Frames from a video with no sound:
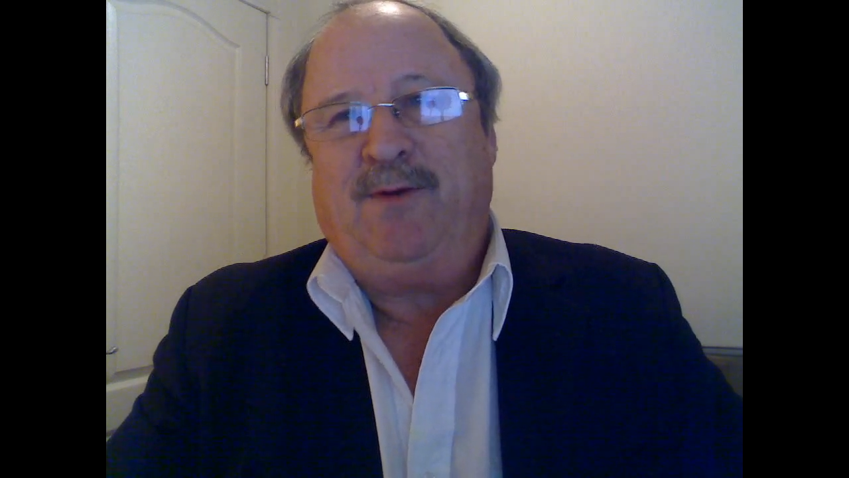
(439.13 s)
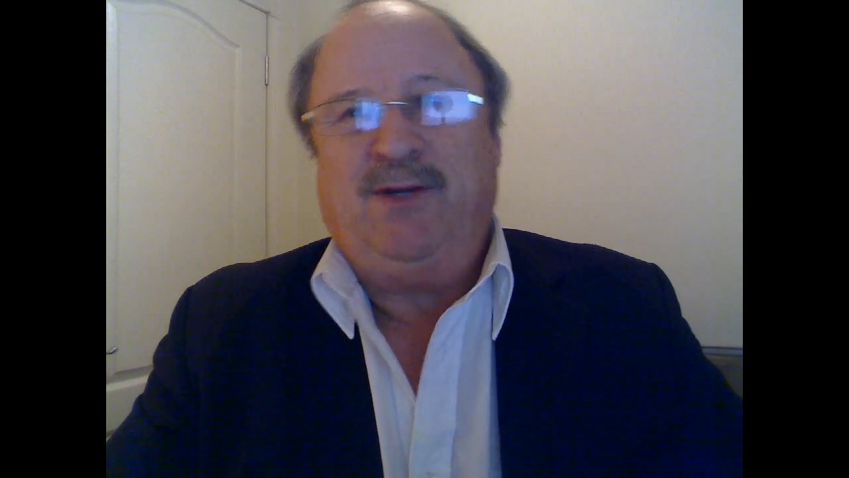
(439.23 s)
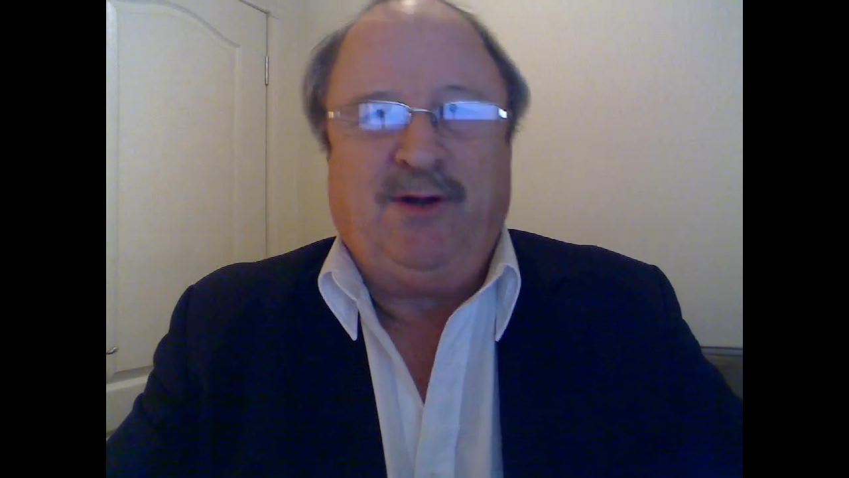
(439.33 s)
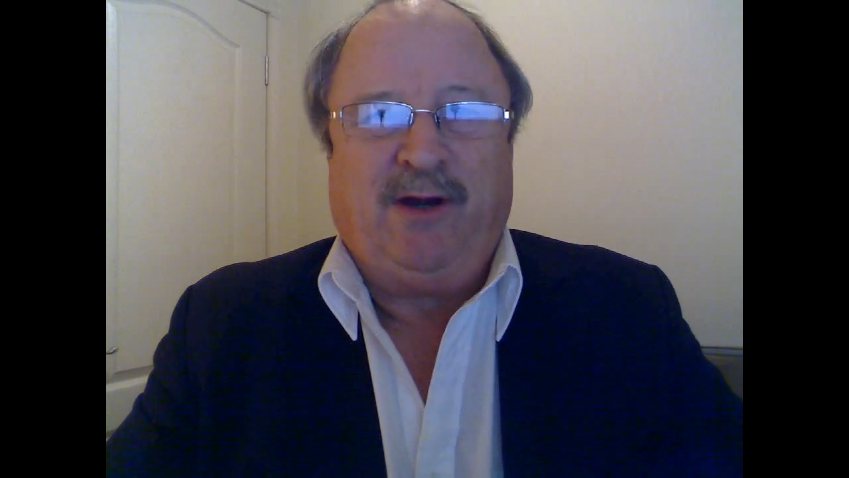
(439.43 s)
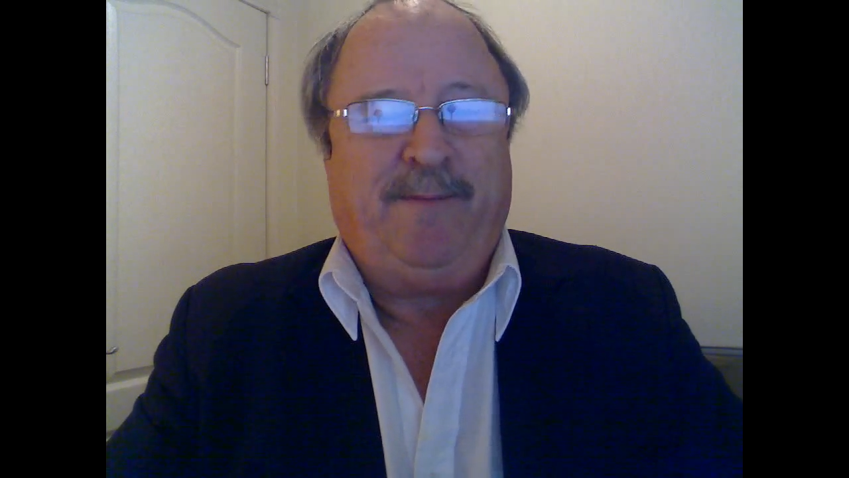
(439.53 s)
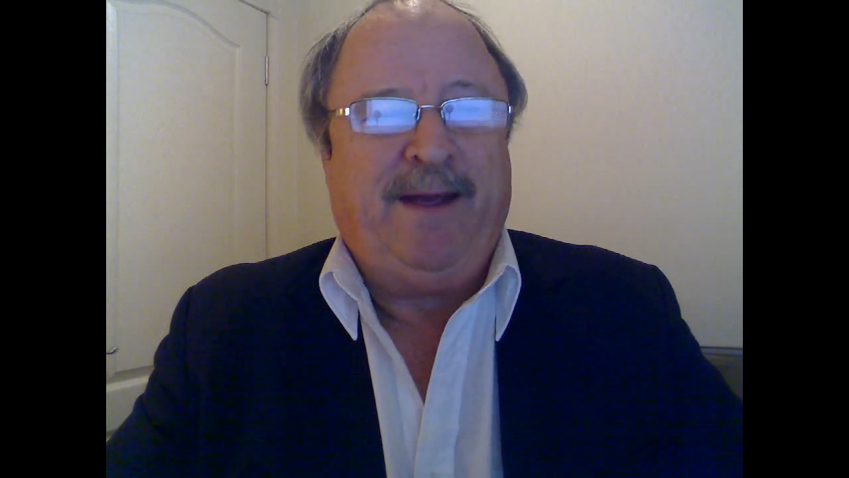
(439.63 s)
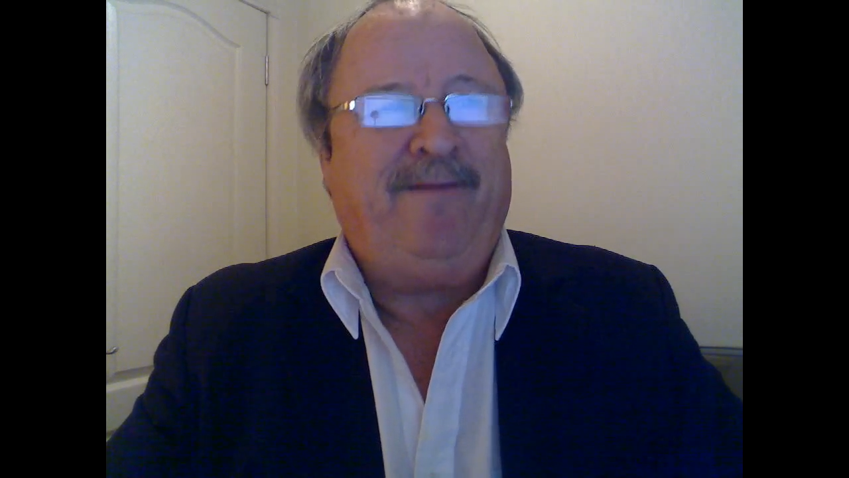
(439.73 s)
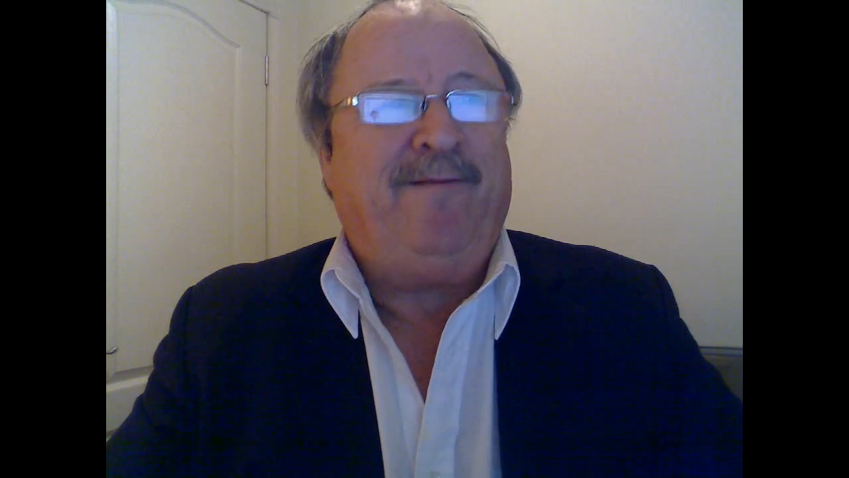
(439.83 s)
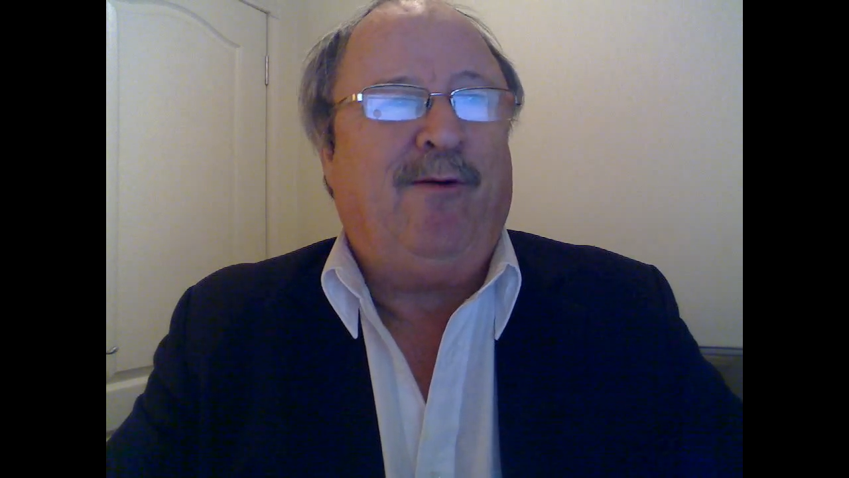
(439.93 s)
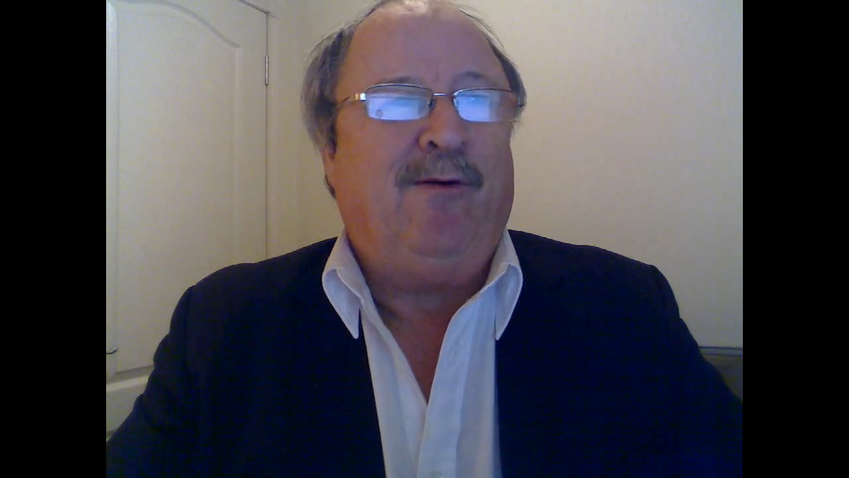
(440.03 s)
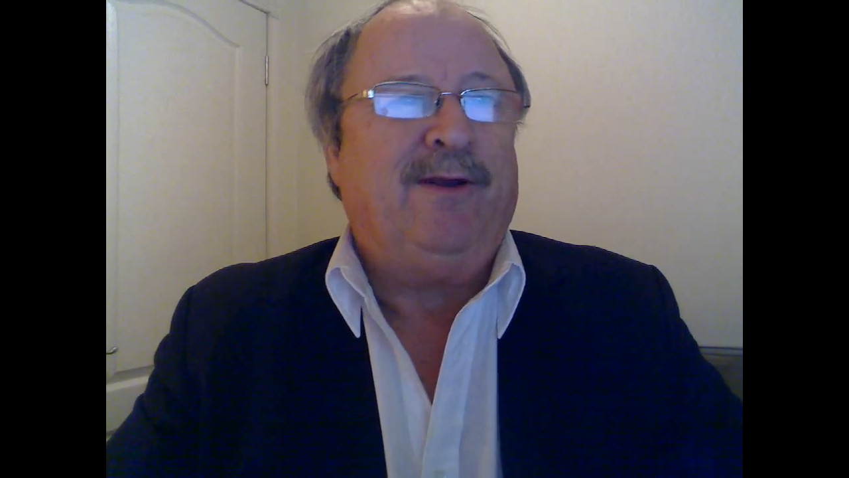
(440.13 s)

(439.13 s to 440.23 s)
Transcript: which you've got to pay for,